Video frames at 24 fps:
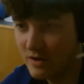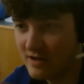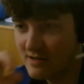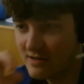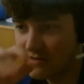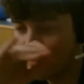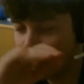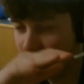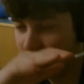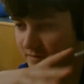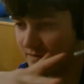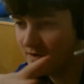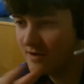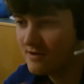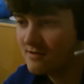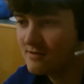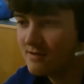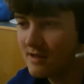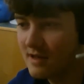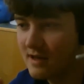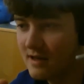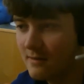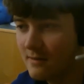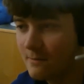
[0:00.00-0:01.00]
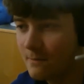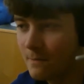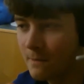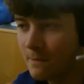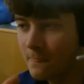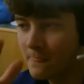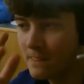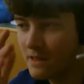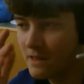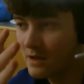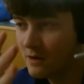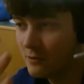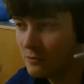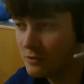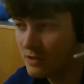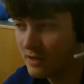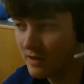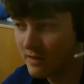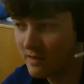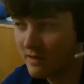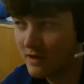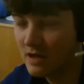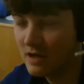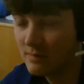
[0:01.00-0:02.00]
So in the first year, losing
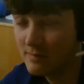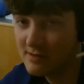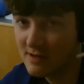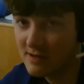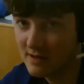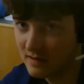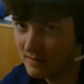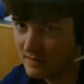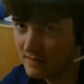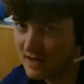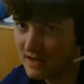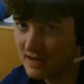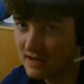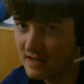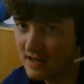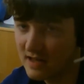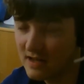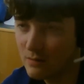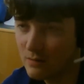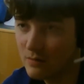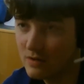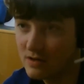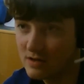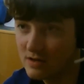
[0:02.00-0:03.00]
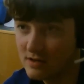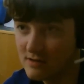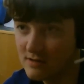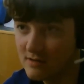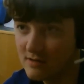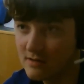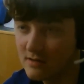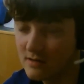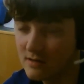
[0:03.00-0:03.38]
30% of 10k, which is